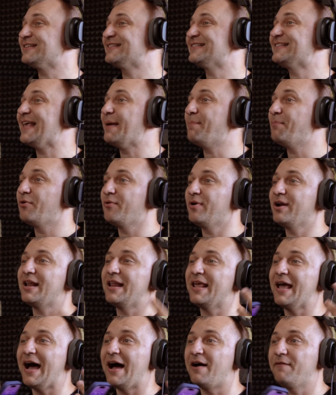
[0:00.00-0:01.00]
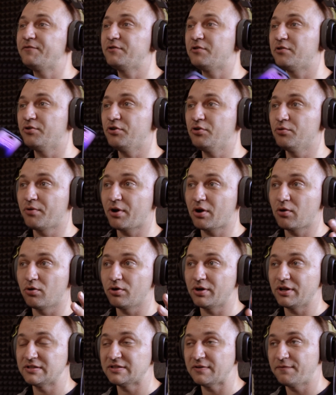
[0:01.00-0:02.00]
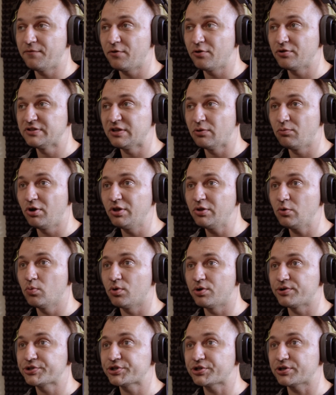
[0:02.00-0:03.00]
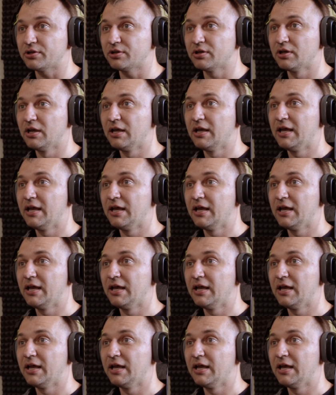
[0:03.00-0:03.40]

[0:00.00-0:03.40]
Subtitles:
separately after you recorded the one version,